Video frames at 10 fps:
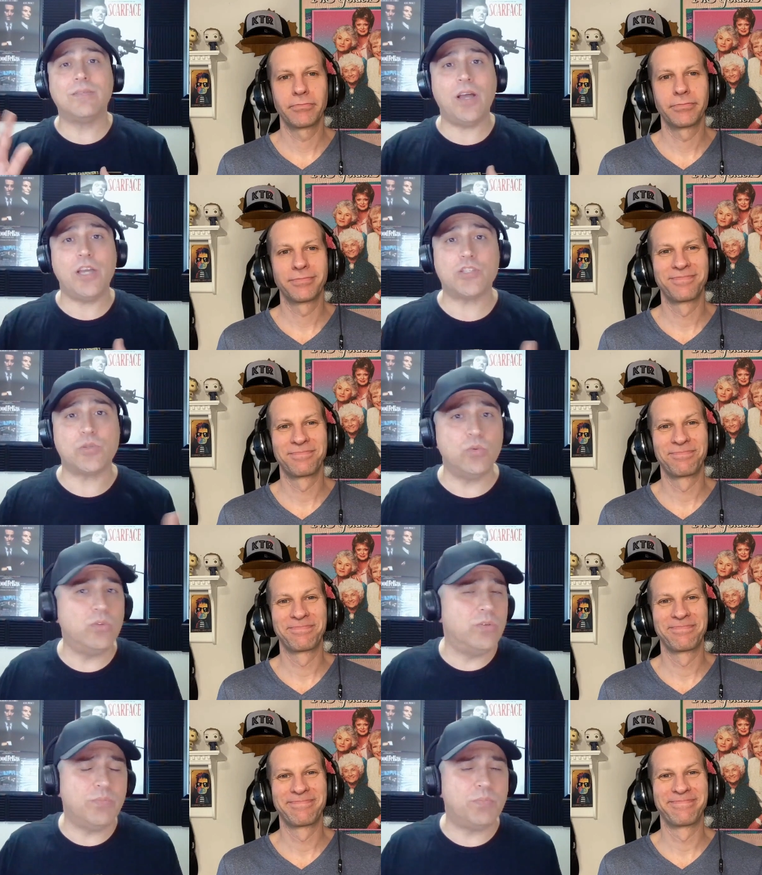Speaker 1: high
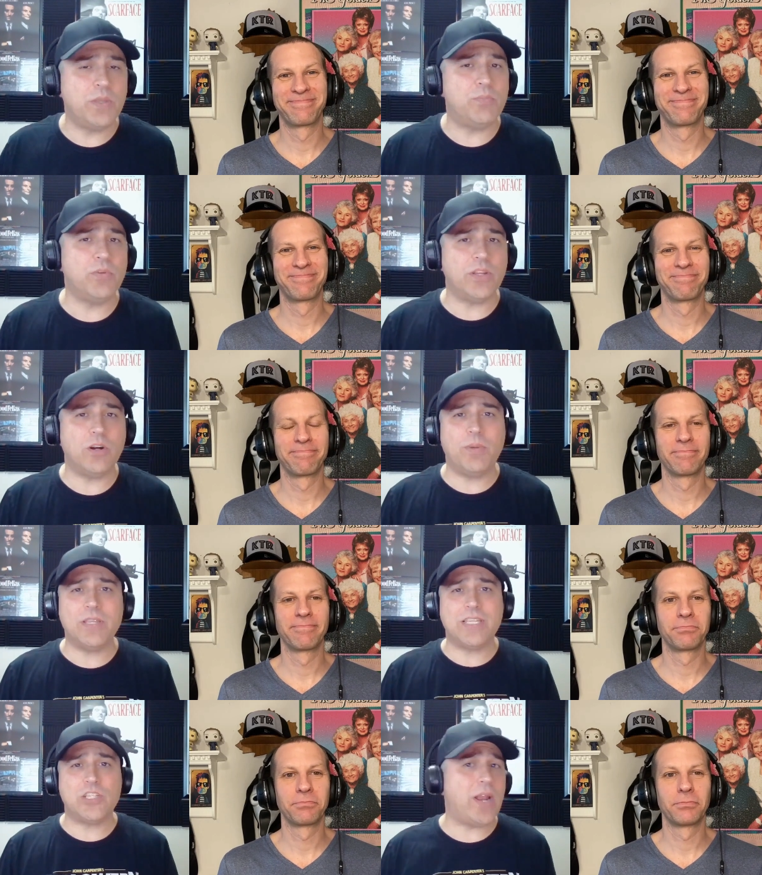school people that are
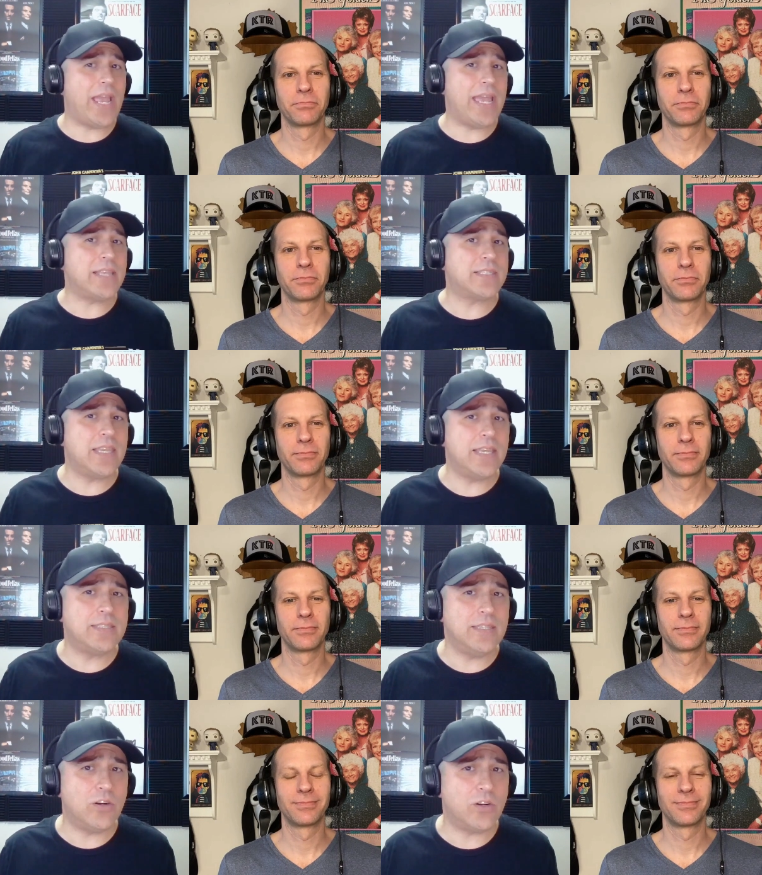about to get your ass
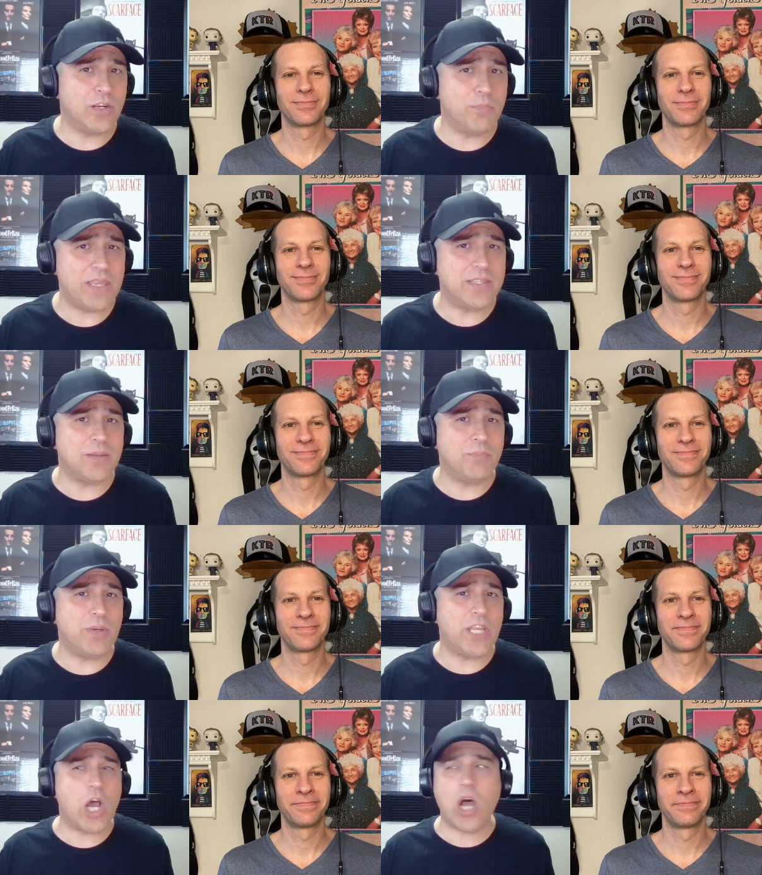kicked and are gonna pay
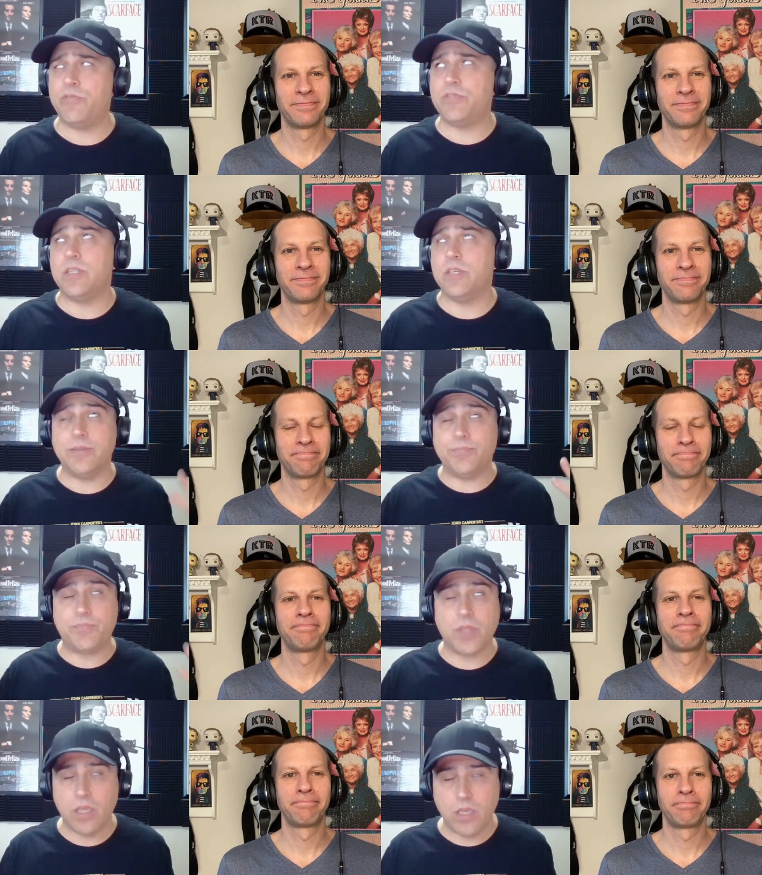somebody off to
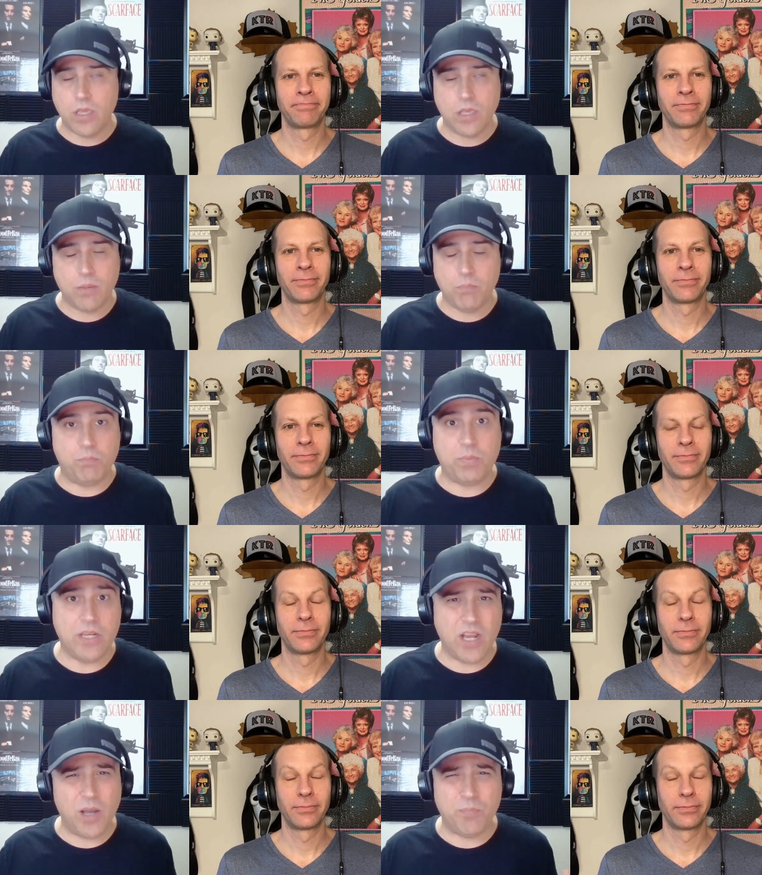
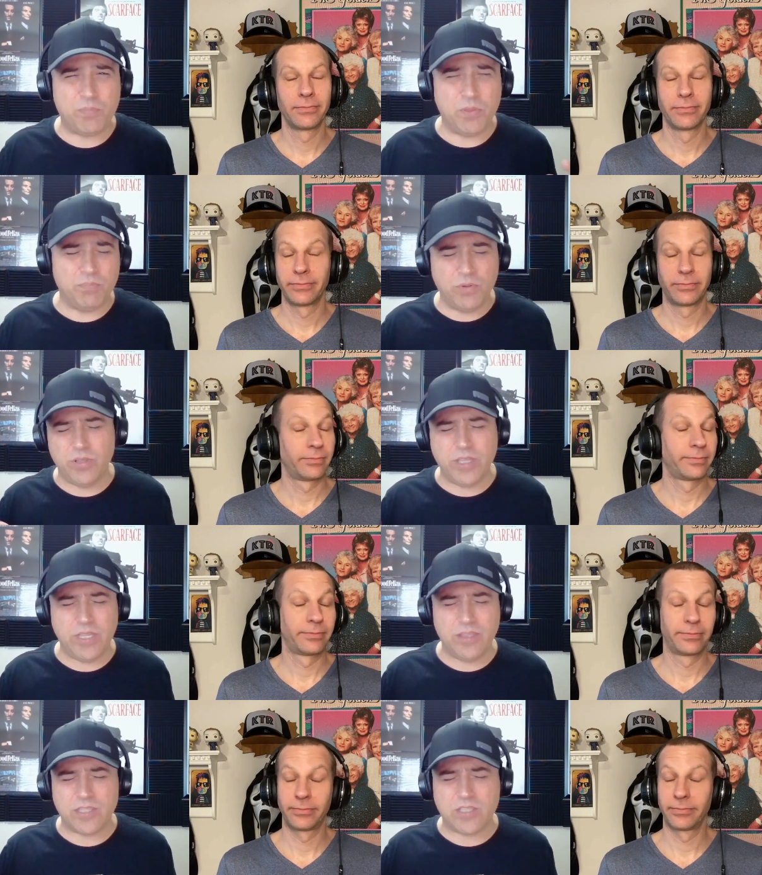beat up the
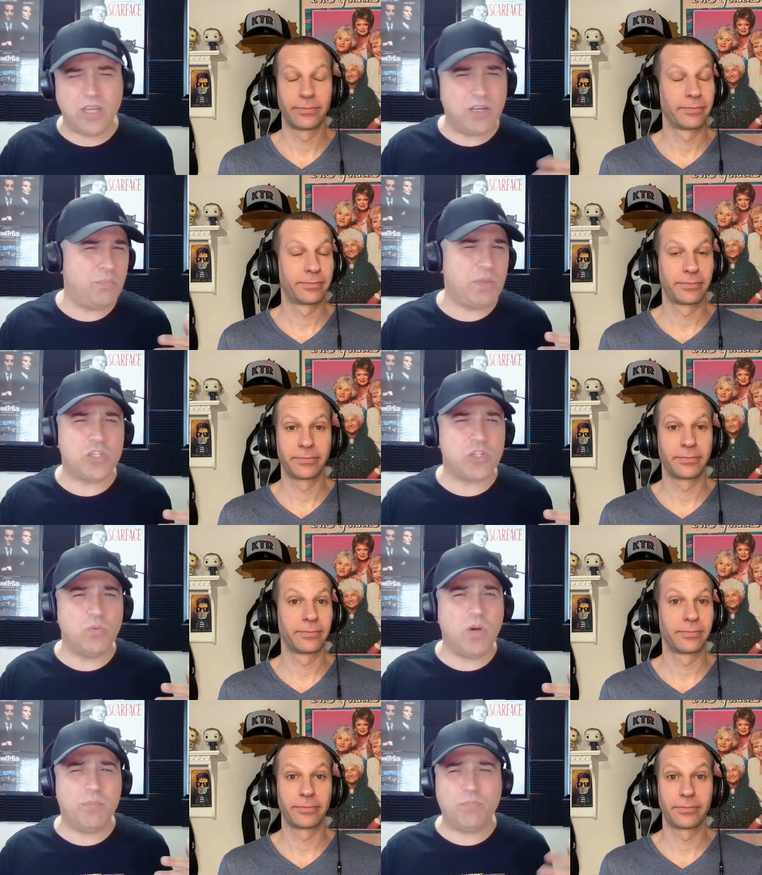bully that's gonna beat
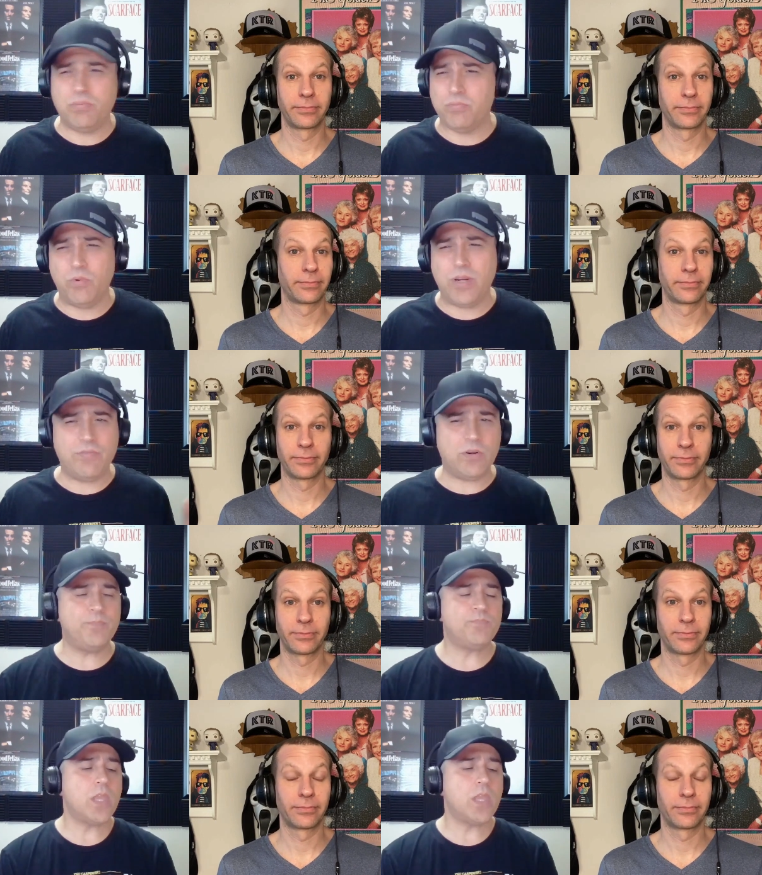you up, whatever.